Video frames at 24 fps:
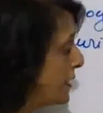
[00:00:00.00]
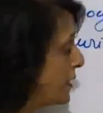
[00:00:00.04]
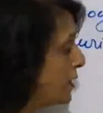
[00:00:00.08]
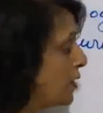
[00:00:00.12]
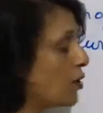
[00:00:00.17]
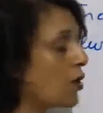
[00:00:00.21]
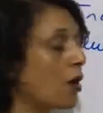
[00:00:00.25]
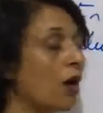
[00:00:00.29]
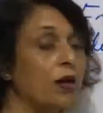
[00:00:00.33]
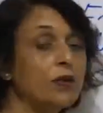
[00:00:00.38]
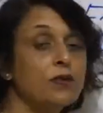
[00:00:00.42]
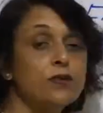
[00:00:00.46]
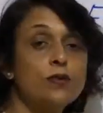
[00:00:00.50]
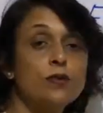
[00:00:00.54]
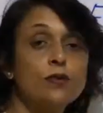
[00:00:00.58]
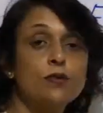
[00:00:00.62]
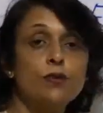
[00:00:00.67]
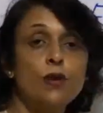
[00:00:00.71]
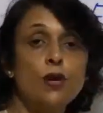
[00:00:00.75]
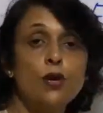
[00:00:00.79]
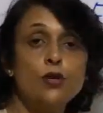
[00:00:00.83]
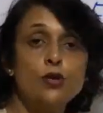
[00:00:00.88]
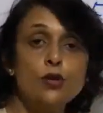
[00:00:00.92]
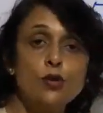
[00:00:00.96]
where the
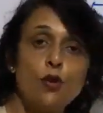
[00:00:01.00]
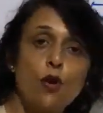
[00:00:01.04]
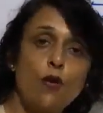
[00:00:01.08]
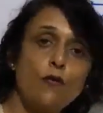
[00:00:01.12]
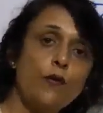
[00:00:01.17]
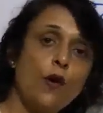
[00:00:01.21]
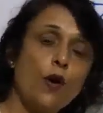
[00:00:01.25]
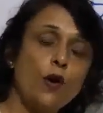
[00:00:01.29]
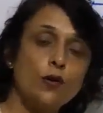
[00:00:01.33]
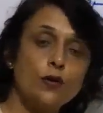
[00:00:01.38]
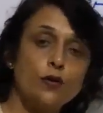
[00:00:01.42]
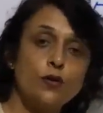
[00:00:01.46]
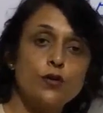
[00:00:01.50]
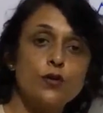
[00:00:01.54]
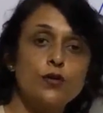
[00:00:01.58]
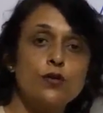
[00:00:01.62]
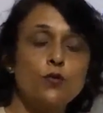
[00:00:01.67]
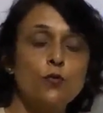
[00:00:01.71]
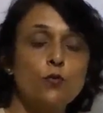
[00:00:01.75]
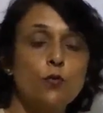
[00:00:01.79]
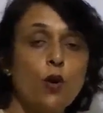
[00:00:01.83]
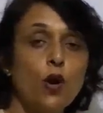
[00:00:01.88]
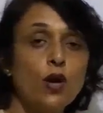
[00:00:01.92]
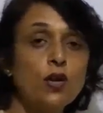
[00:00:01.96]
concentration of
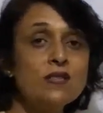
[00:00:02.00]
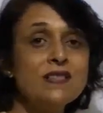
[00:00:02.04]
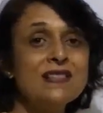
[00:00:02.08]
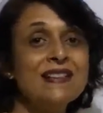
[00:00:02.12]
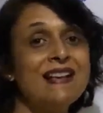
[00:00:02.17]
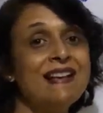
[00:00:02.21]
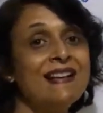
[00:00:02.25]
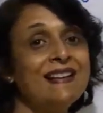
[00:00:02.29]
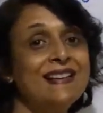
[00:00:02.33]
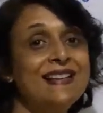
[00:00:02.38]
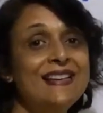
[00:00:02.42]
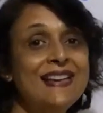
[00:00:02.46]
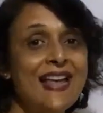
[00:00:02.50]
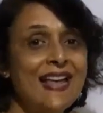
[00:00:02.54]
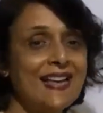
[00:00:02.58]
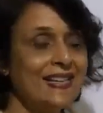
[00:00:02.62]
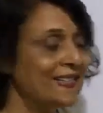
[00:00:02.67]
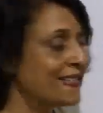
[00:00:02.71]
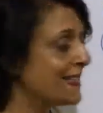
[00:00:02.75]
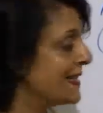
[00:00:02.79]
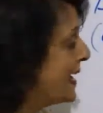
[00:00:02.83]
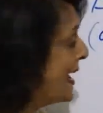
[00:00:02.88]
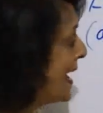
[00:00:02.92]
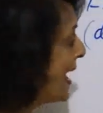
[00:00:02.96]
oxygen was
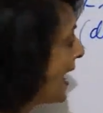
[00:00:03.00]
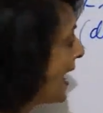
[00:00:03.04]
less.